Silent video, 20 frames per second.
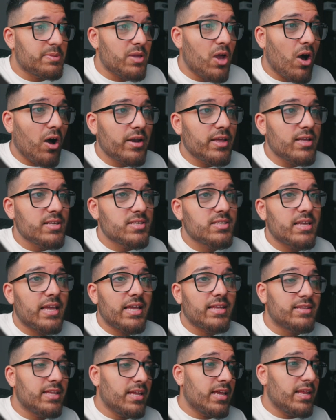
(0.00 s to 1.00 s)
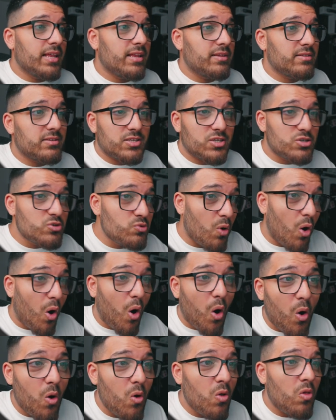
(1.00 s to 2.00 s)
be honest, it did it to
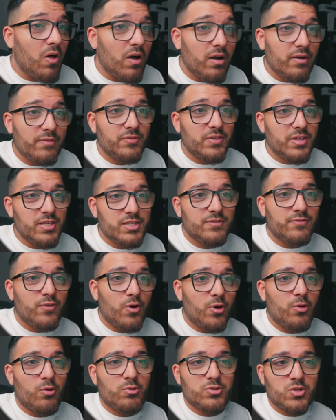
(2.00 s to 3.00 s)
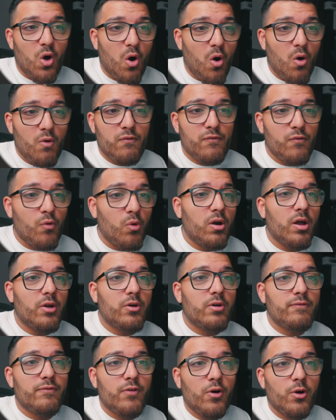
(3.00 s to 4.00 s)
all of these photos, all
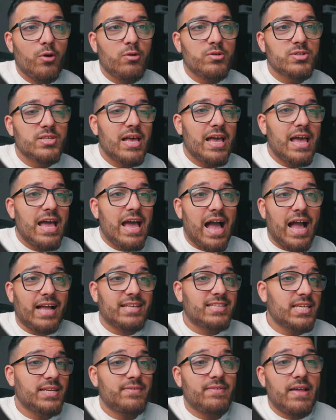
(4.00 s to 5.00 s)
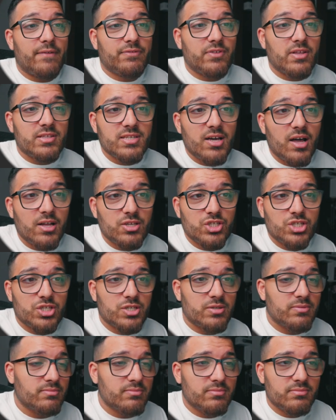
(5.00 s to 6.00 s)
400 photos. I didn't even have to
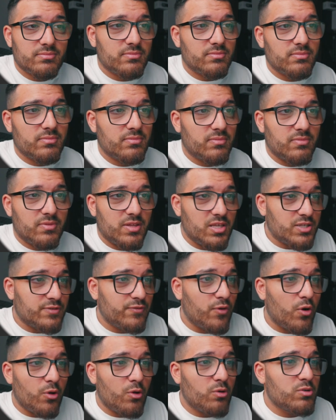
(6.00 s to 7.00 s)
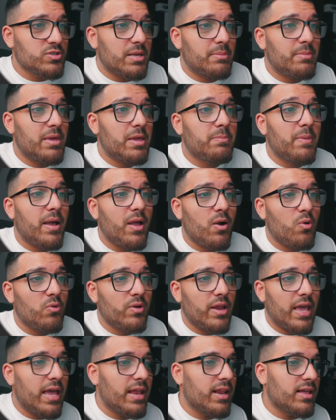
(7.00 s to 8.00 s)
touch these photos and make my
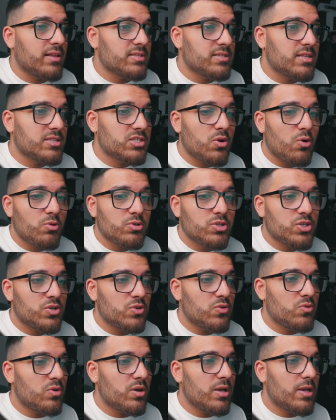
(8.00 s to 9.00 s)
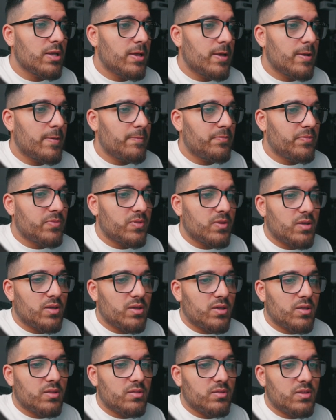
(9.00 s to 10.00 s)
own edits. Let's go to
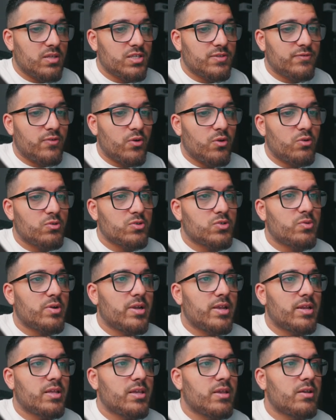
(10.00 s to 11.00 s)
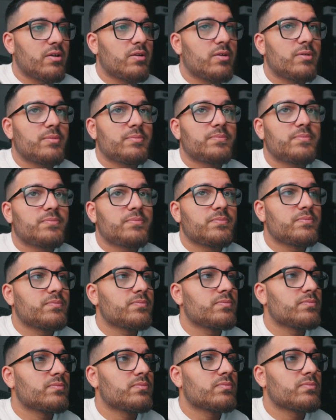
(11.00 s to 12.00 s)
these photos right here.
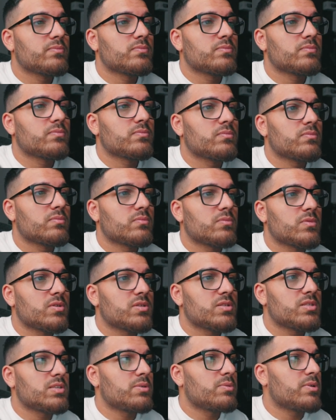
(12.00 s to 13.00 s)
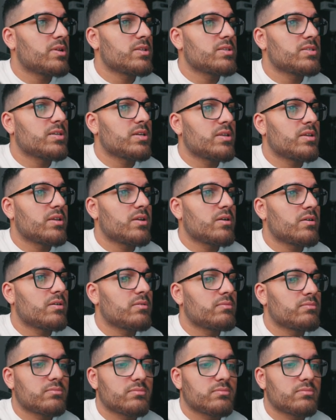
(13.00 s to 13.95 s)
Let's see what it did here.